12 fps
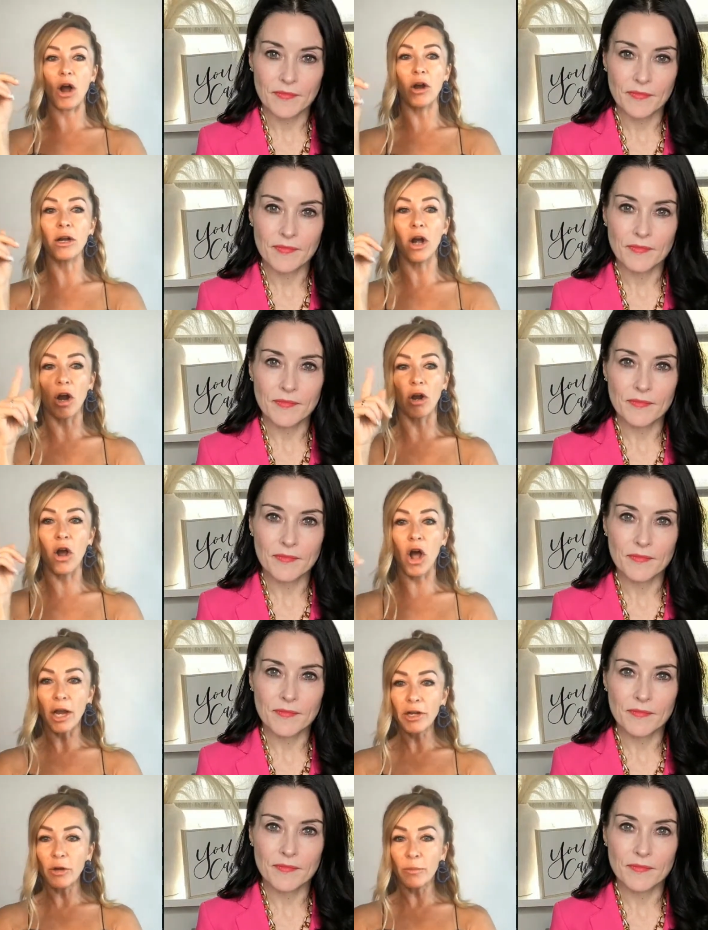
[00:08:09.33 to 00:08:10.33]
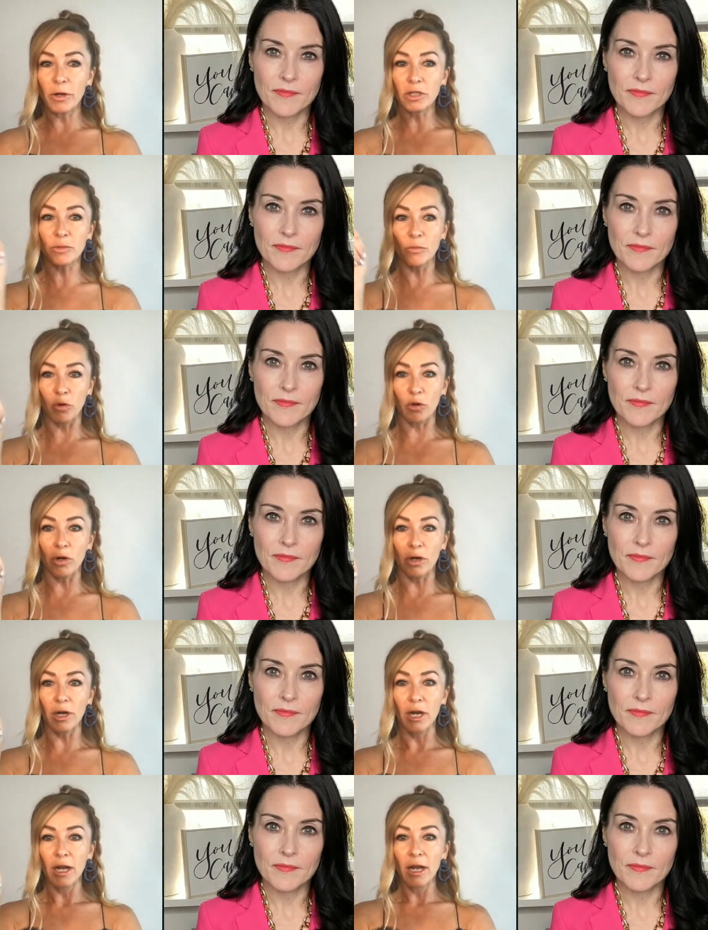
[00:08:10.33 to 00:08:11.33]
Speaker 1: Are are audiobooks
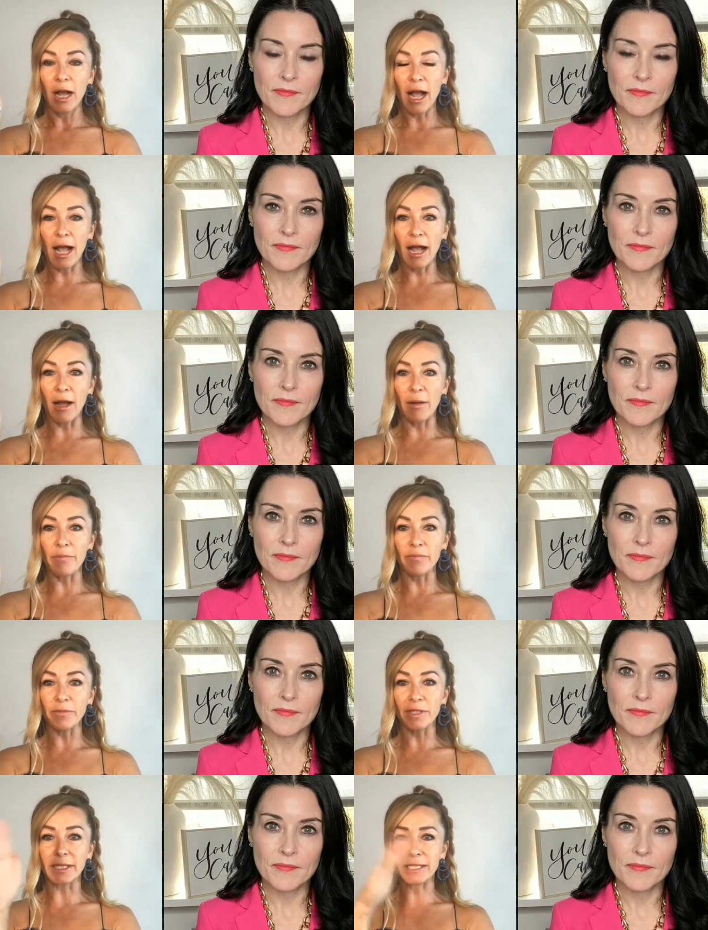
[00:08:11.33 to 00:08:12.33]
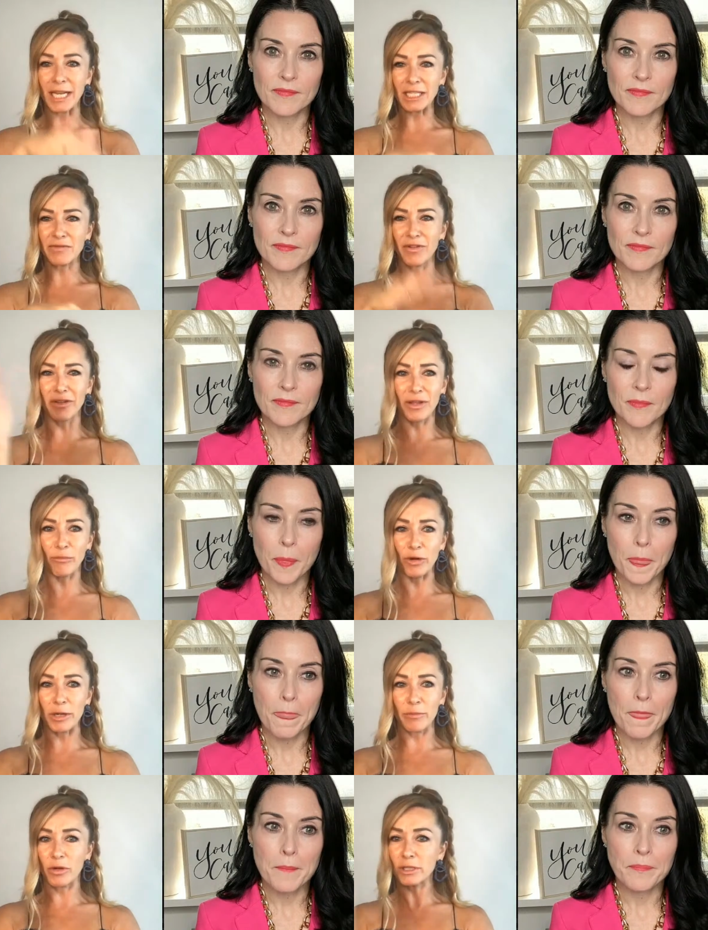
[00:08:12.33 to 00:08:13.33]
more um, successful than
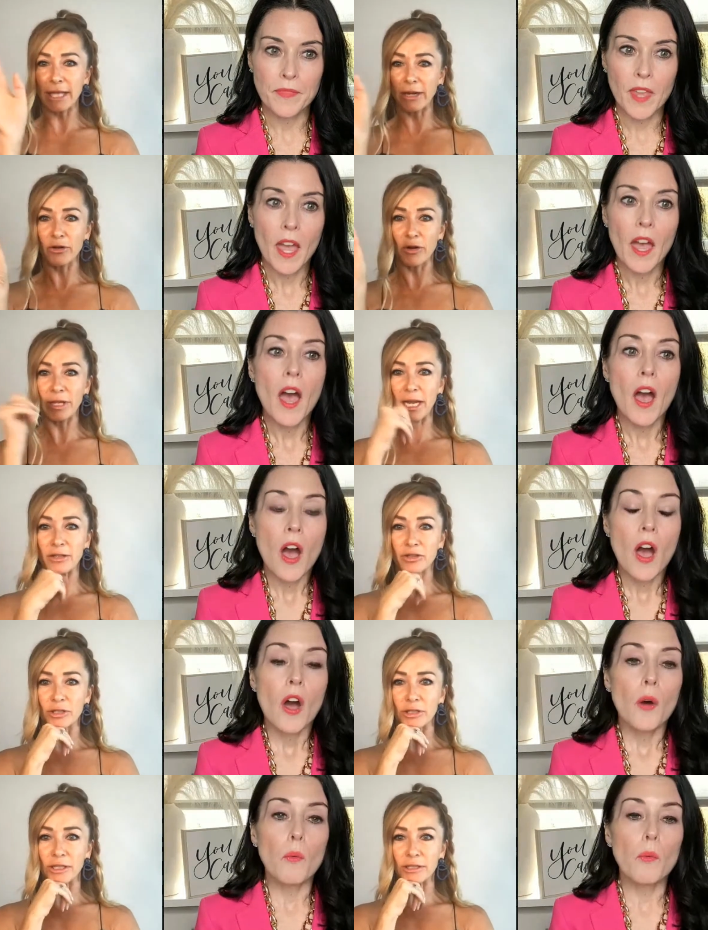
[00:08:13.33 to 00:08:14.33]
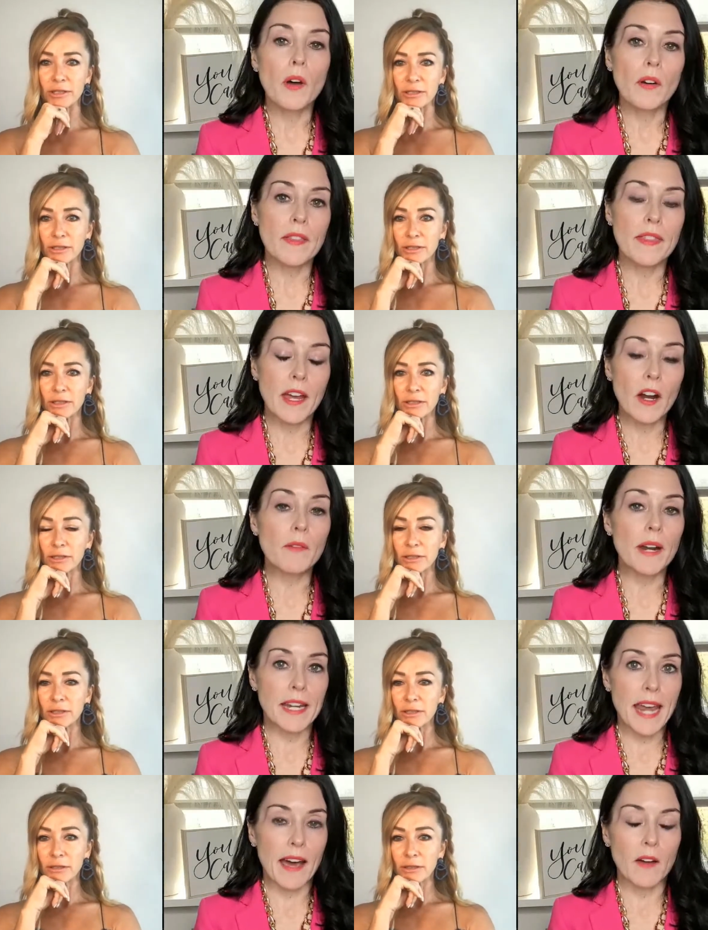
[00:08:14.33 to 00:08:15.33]
written books? I don't know the answer to this. Well, they are
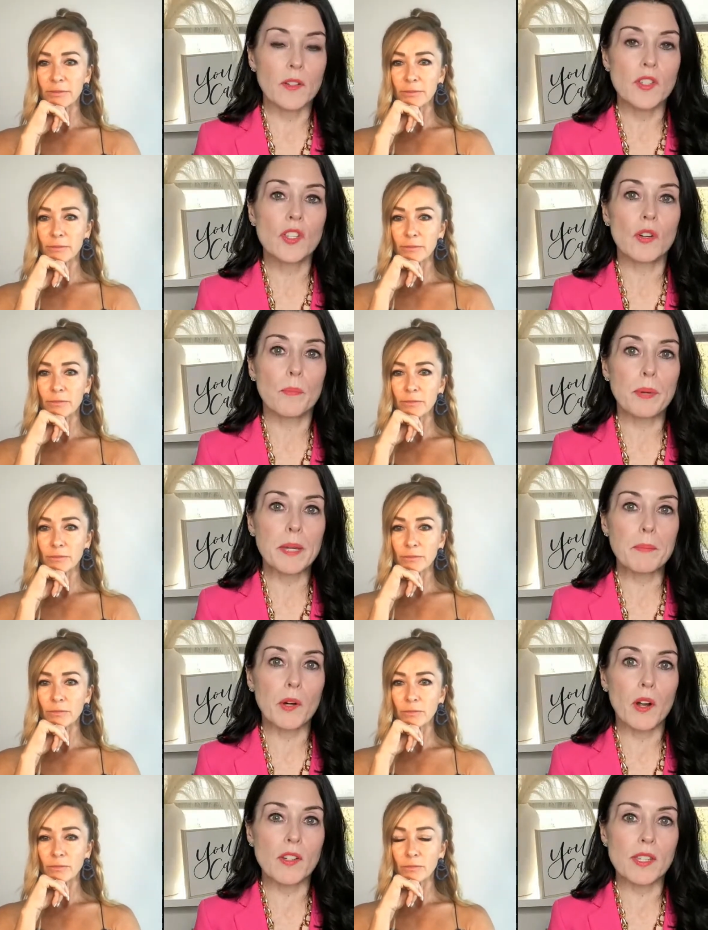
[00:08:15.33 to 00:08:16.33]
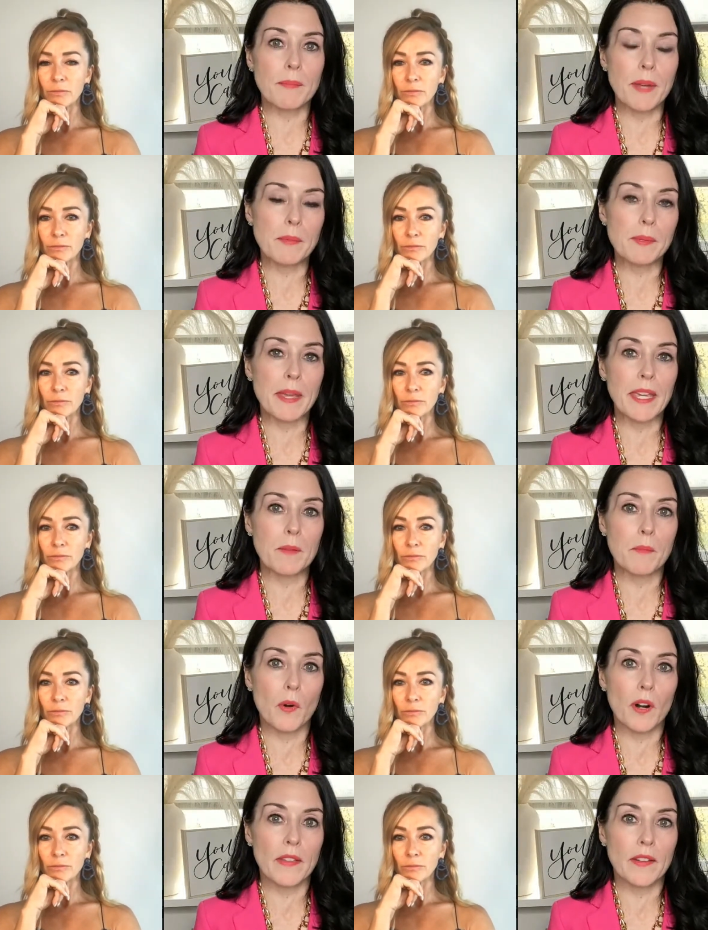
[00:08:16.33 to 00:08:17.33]
Speaker 2: right now. So people are sometimes
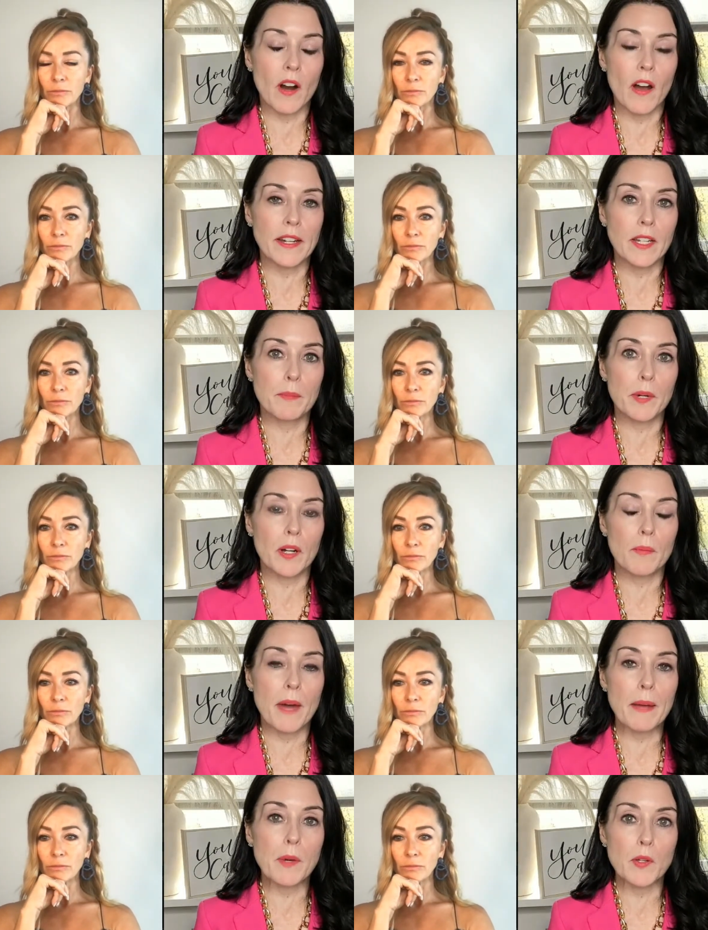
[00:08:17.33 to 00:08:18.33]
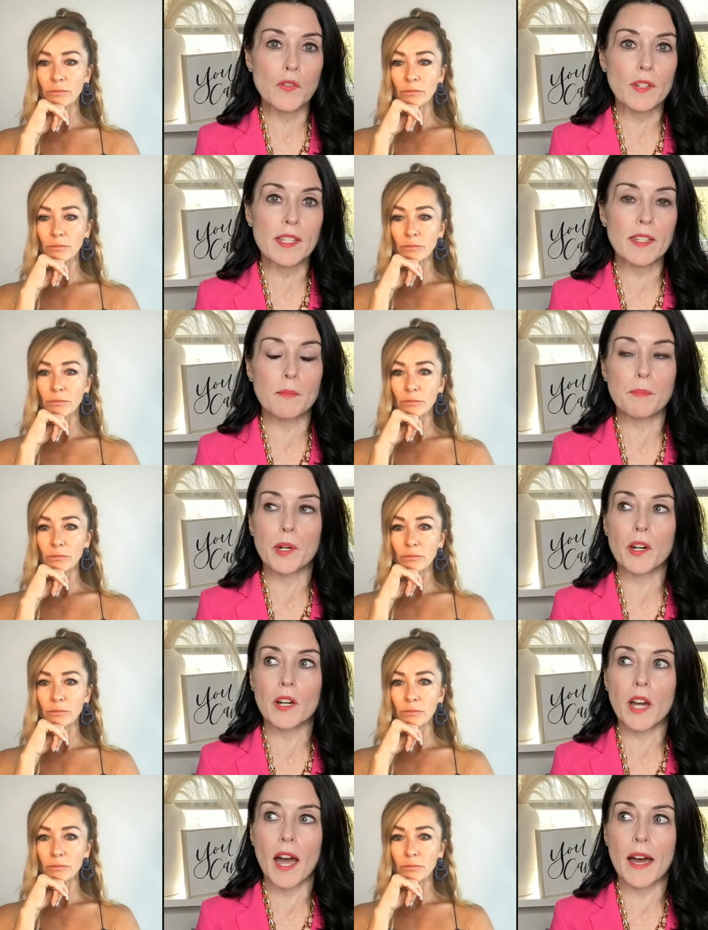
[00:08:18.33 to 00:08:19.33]
making more on their audiobook. My most recent
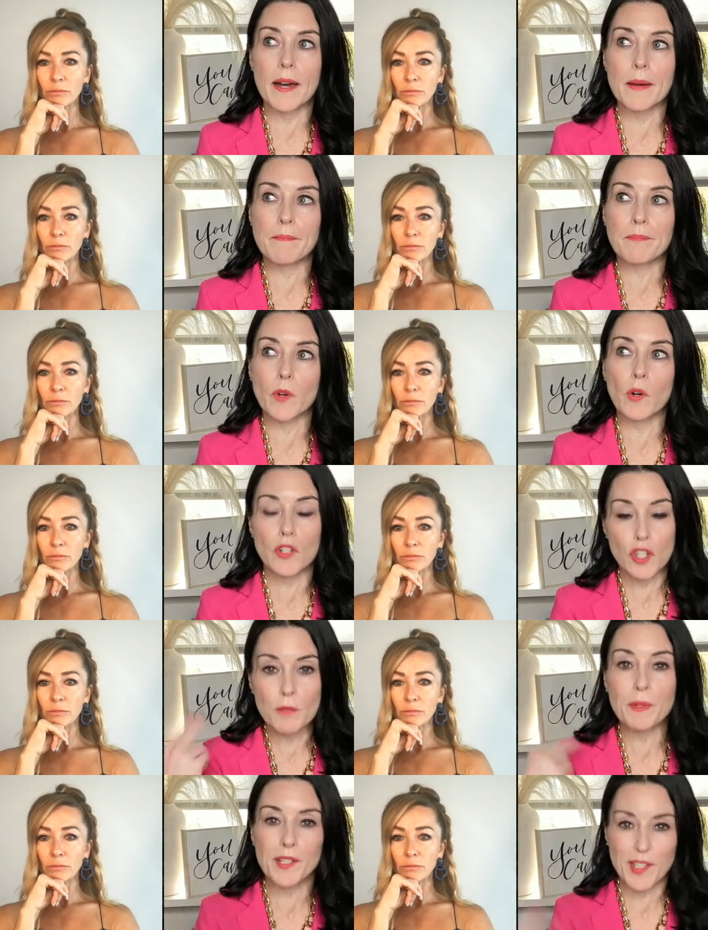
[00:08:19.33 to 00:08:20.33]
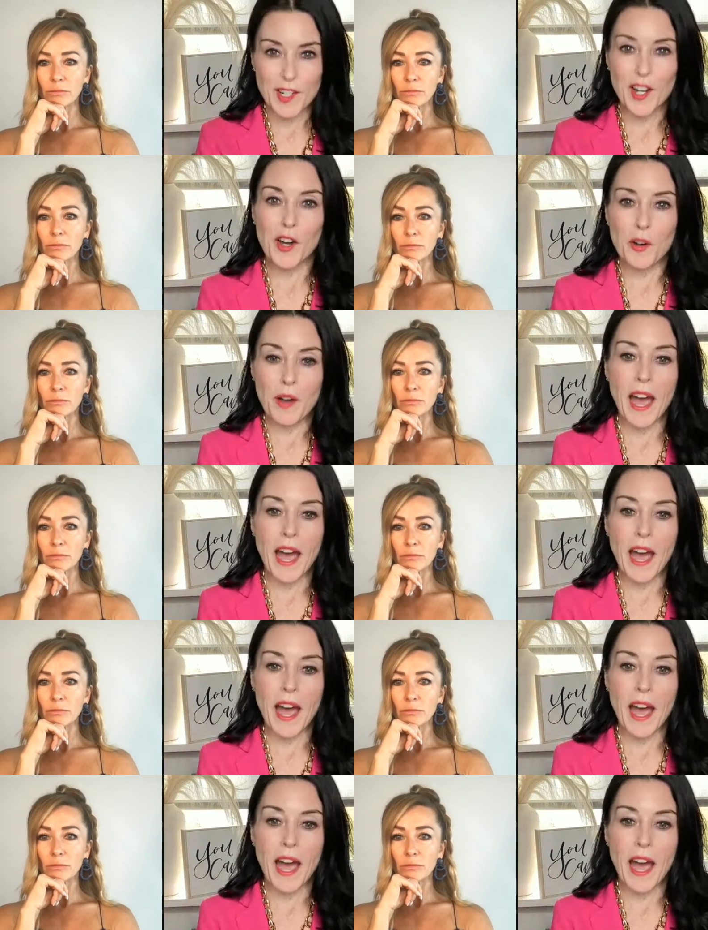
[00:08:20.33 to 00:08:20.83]
book, um, or two books ago,